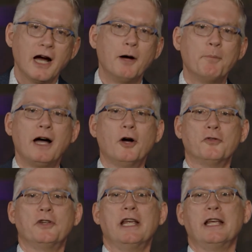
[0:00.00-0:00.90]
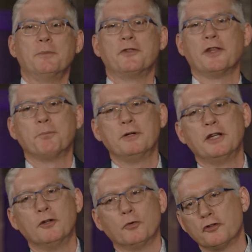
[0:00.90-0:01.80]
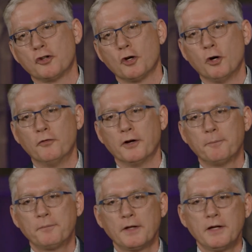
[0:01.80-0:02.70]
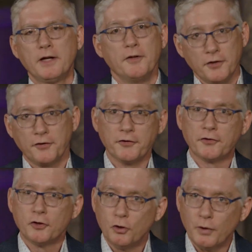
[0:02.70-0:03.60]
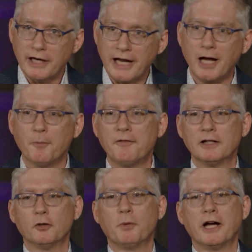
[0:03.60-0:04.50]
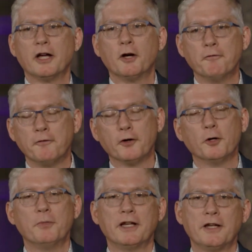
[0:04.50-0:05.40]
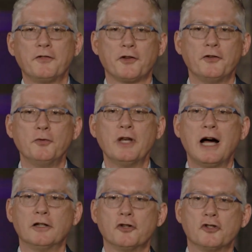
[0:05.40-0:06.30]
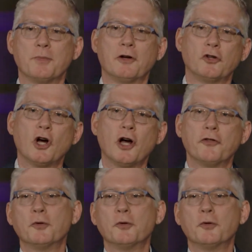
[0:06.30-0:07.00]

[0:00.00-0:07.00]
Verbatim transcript: compound names that begin with Jehovah. This is who I am followed by a verb that gives us new knowledge about God